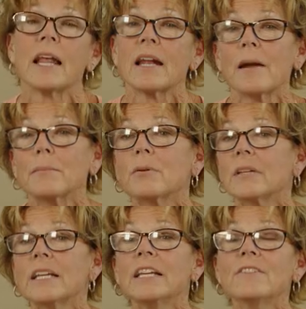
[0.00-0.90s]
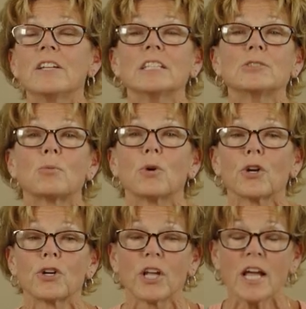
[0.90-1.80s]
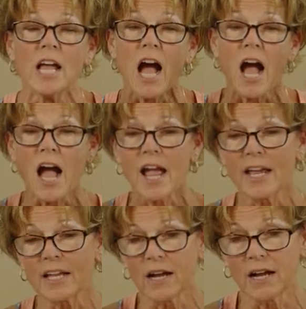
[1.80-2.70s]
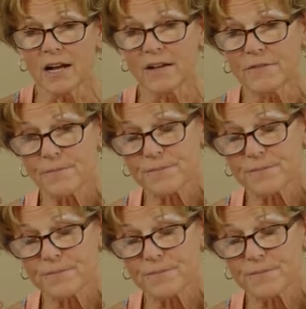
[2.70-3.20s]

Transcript: And I believed his word. I